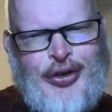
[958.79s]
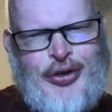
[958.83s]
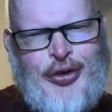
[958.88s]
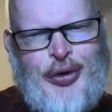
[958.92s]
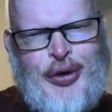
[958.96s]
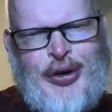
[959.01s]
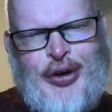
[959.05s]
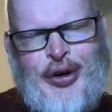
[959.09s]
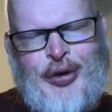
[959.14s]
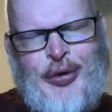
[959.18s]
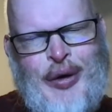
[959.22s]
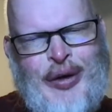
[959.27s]

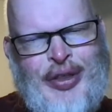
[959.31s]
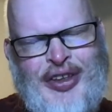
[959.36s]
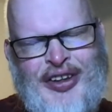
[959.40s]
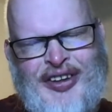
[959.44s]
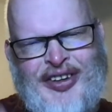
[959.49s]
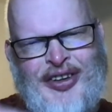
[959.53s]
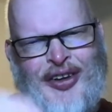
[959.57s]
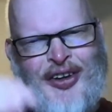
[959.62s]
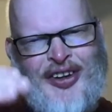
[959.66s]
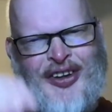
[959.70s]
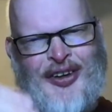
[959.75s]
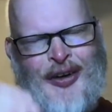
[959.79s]
a degree
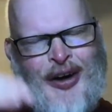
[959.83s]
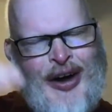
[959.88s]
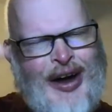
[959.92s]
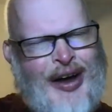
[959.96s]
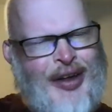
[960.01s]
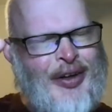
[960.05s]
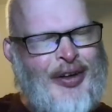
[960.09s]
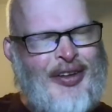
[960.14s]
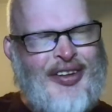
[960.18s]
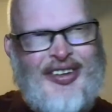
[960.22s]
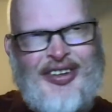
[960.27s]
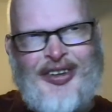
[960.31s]
that's not so high,
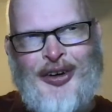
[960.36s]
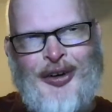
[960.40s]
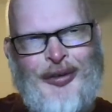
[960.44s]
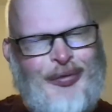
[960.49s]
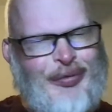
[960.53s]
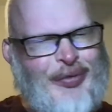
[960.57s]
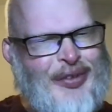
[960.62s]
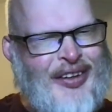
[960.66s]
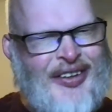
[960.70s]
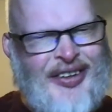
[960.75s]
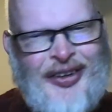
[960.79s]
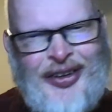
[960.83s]
that's not
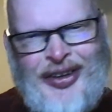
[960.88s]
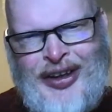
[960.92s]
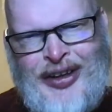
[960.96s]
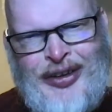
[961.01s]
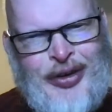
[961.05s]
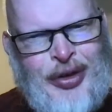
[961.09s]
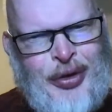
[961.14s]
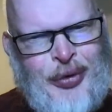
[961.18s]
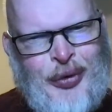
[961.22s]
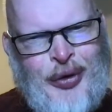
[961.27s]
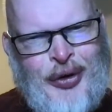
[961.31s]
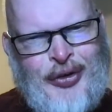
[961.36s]
the end
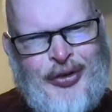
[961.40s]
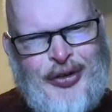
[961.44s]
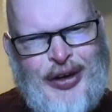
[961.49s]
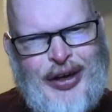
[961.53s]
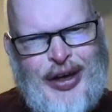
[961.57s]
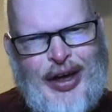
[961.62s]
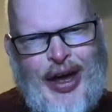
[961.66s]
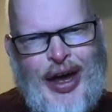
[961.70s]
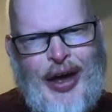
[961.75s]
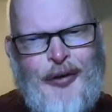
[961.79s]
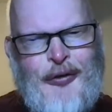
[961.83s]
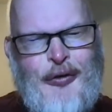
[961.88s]
of the world.
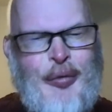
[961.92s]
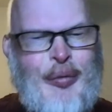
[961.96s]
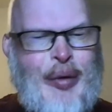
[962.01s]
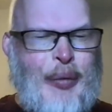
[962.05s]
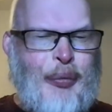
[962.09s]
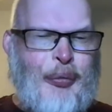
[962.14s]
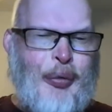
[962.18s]
For me